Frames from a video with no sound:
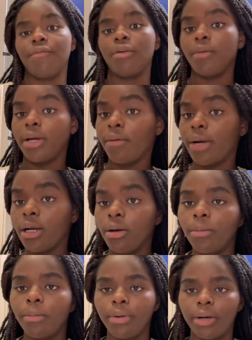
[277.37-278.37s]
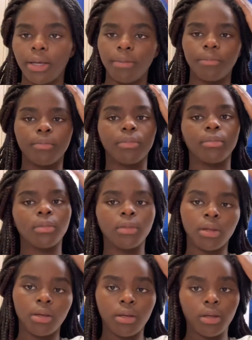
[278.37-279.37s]
the wait around. But,
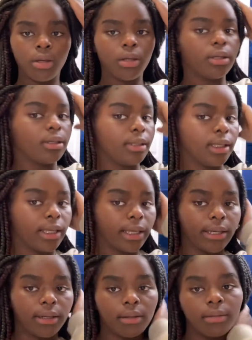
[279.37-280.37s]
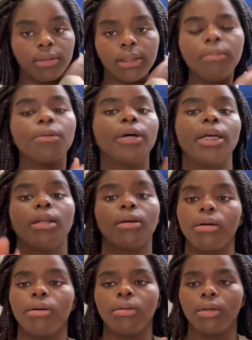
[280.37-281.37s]
yeah. Let me go ahead and
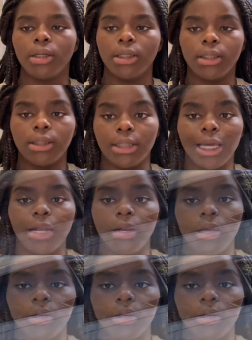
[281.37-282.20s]
go. Because I have like